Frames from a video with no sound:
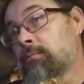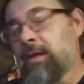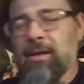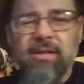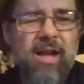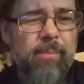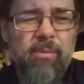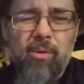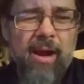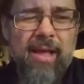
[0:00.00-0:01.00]
and there's a
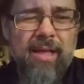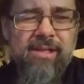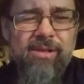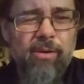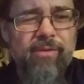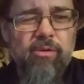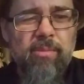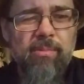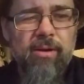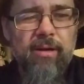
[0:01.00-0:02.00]
couple more. I just don't even
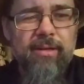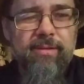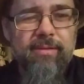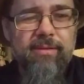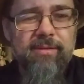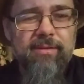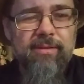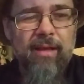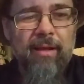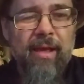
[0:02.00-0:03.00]
remember.
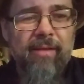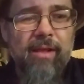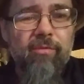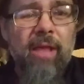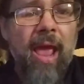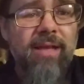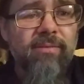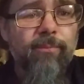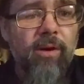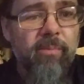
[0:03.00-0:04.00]
I have to have tags
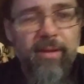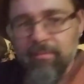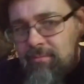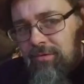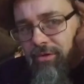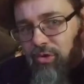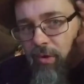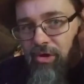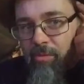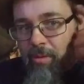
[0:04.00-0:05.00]
in front of me.
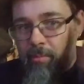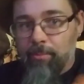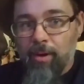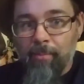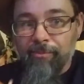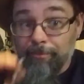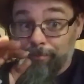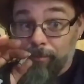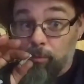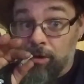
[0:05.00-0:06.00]
Short-term memory problems.
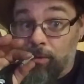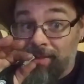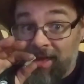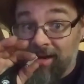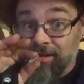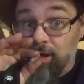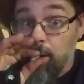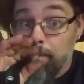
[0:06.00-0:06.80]
Wonder why that is.